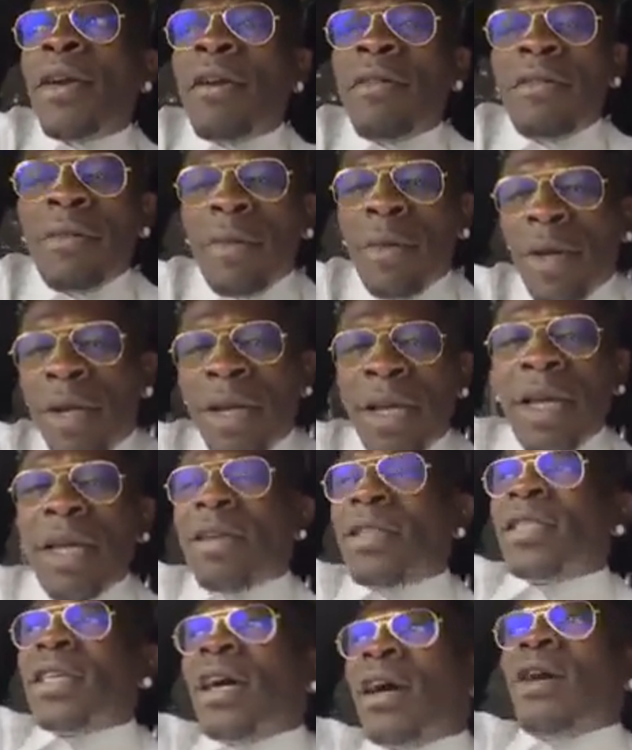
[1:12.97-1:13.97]
everybody?
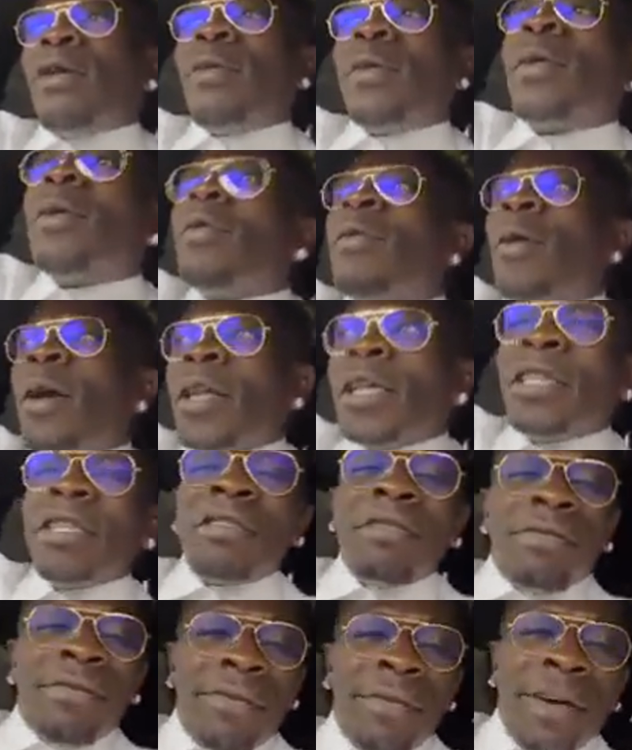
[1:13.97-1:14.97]
I hope everybody
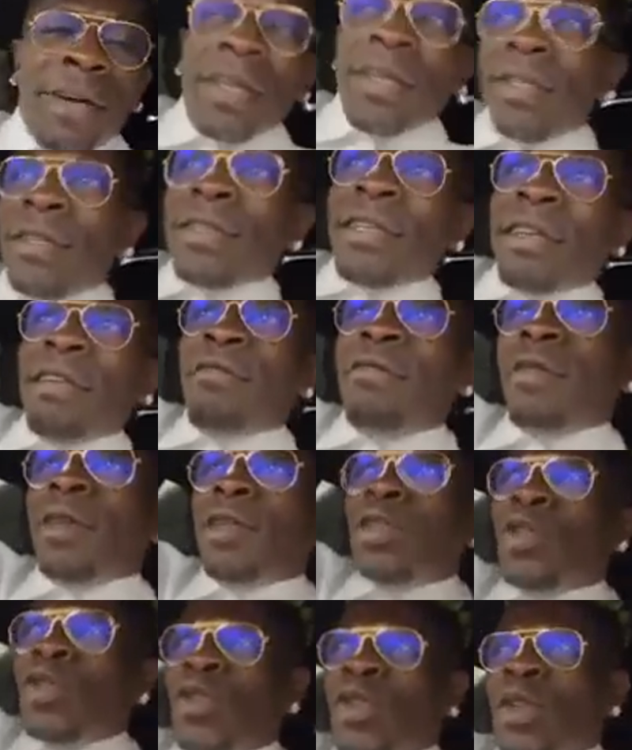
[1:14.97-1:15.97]
is fine and
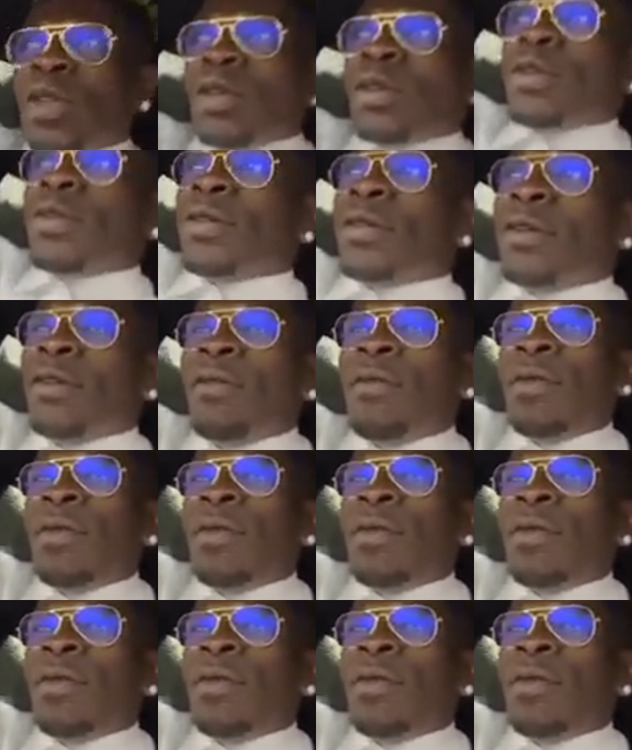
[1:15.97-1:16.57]
everybody is doing good.